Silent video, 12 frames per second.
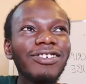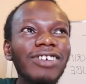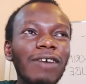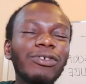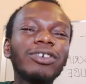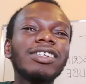You
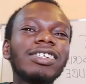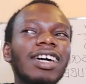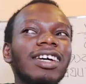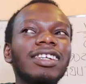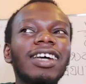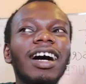have to
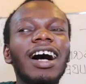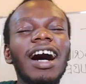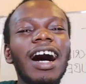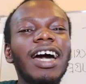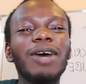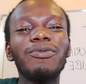understand that
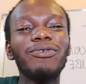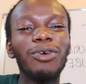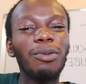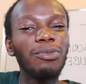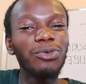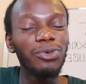I am
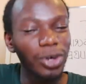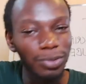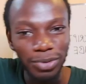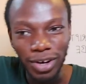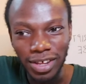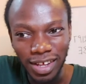from
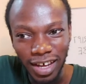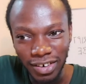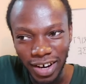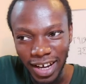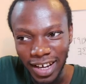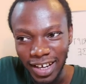WordPress
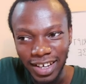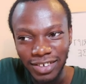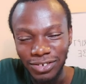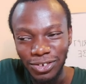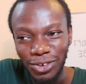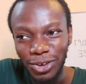era,
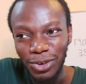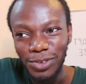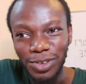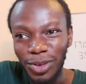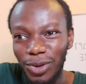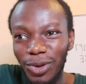you know,
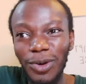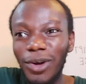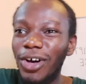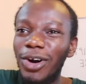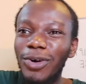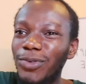so
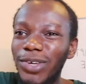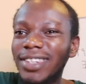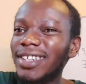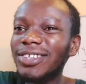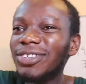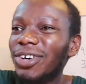we
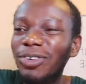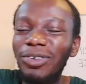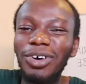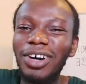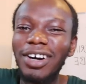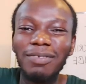did not
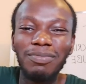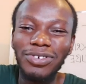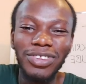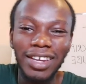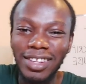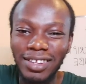do
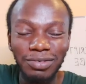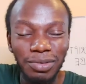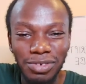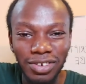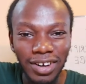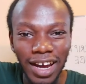anything from
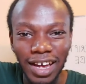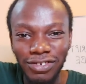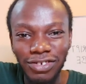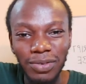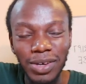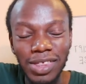
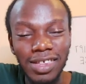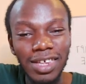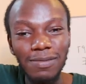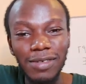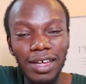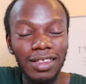scratch. There were
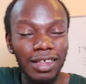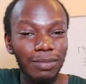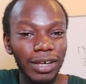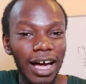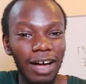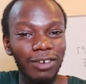themes and
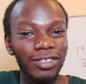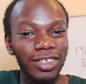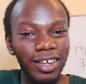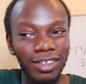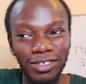templates out there.